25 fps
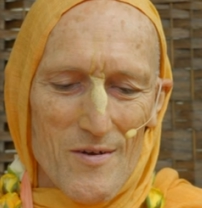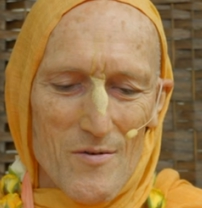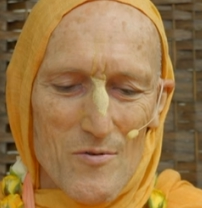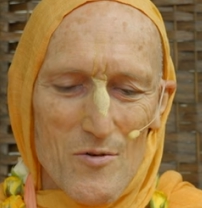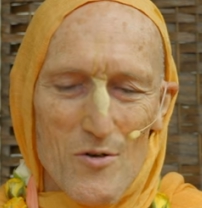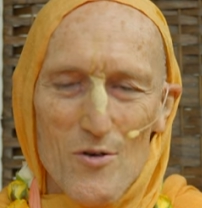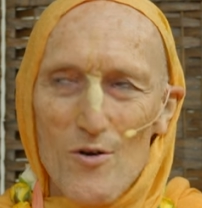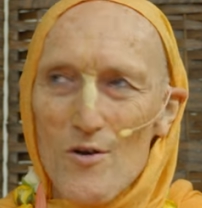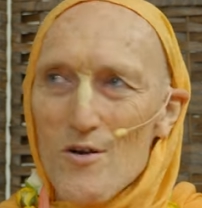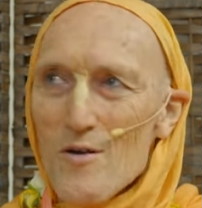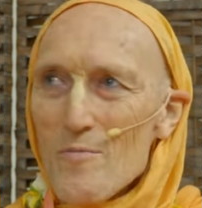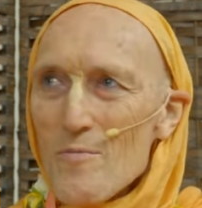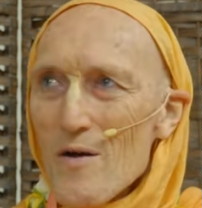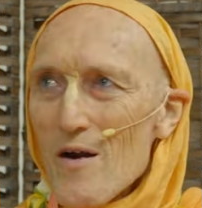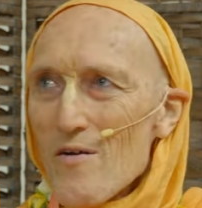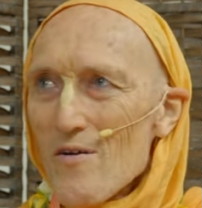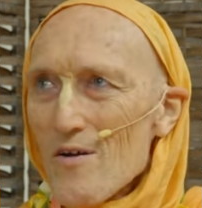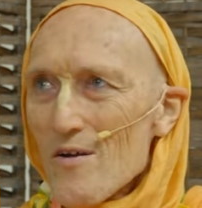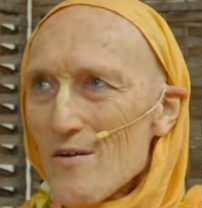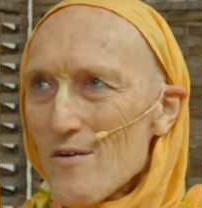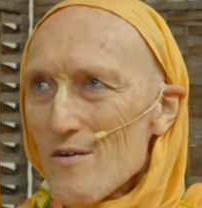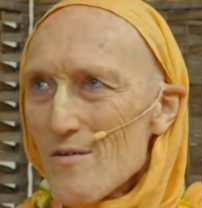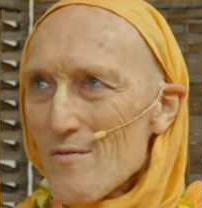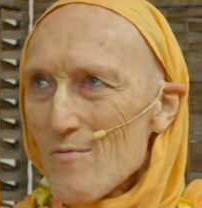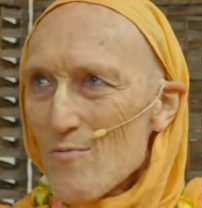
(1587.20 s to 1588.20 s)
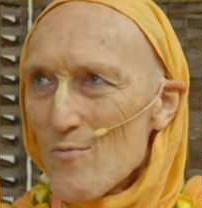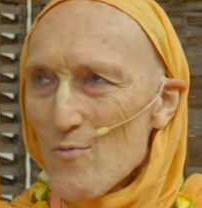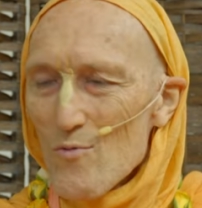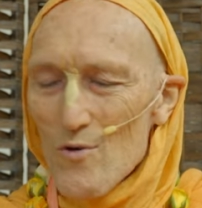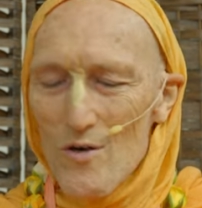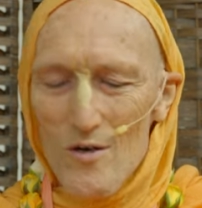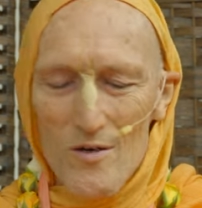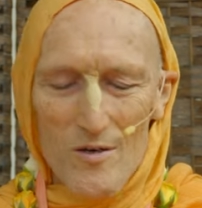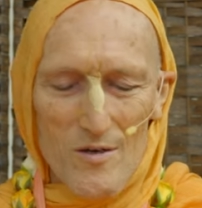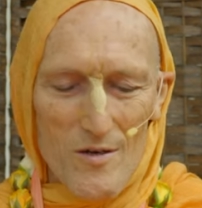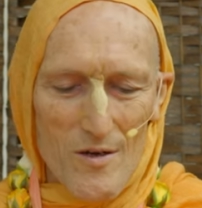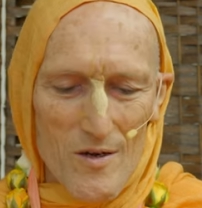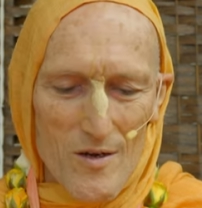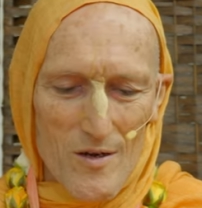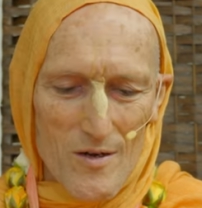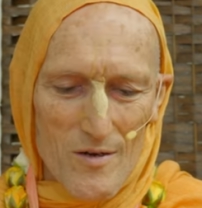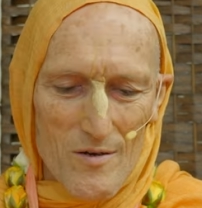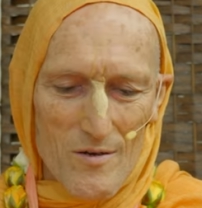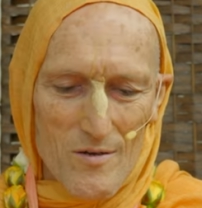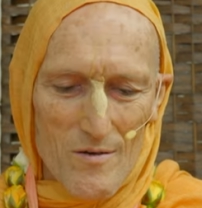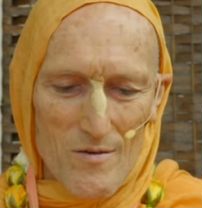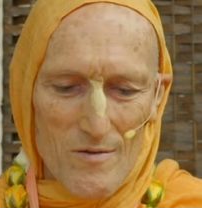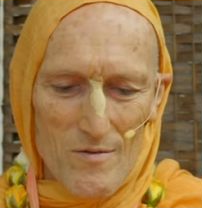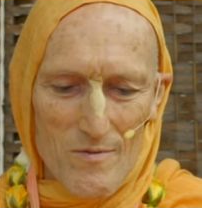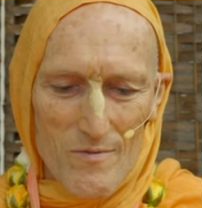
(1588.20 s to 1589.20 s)
It's good American, worked
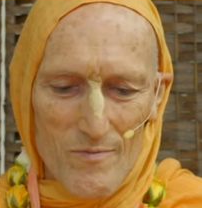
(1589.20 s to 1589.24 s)
hard.